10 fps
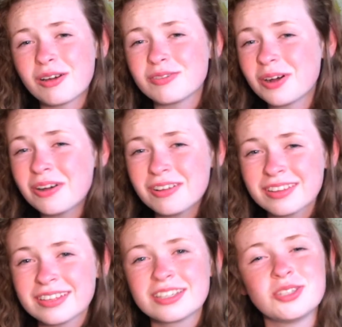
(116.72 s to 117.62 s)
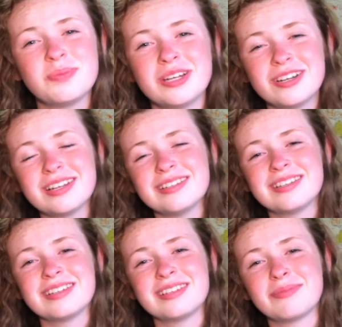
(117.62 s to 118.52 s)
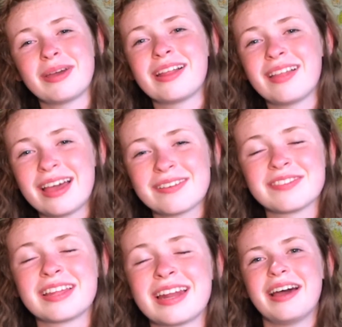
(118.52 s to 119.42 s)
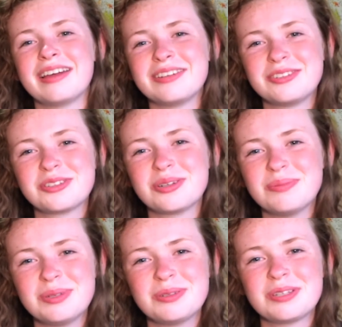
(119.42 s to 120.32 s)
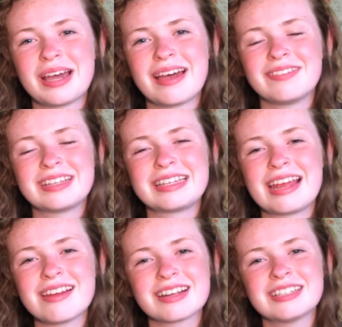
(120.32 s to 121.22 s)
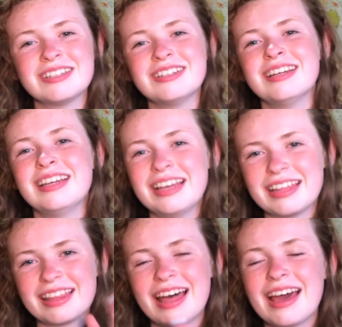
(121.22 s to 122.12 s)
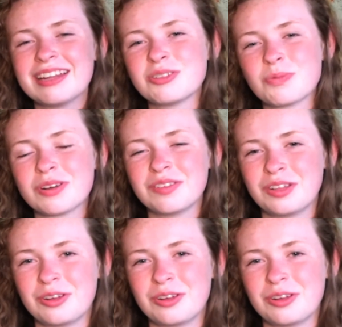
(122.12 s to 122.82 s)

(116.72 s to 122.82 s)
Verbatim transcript: Of all the experiences in my life that I attribute to having character, that is one of